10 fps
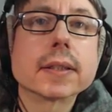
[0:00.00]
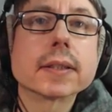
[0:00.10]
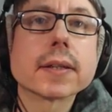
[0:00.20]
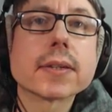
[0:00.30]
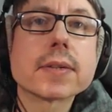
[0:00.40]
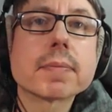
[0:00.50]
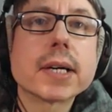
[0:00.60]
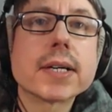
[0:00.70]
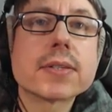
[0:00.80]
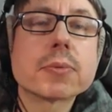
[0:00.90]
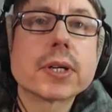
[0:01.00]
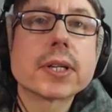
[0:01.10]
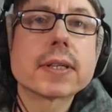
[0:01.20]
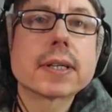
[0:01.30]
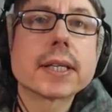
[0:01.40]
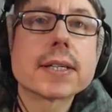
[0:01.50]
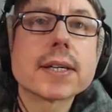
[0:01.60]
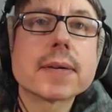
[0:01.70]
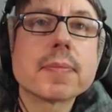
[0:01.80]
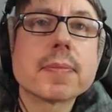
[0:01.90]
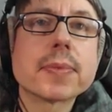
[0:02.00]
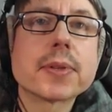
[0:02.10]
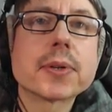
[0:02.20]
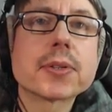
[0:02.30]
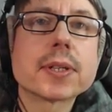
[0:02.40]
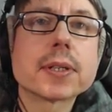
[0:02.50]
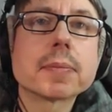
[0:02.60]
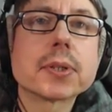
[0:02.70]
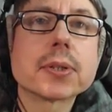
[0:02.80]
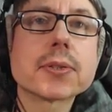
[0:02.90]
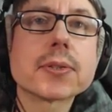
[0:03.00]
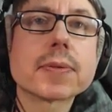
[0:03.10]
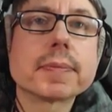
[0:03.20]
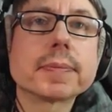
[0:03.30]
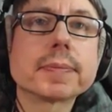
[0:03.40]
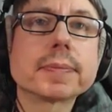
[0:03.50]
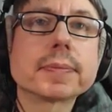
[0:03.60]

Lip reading: And another space with glitter, 2 syllables.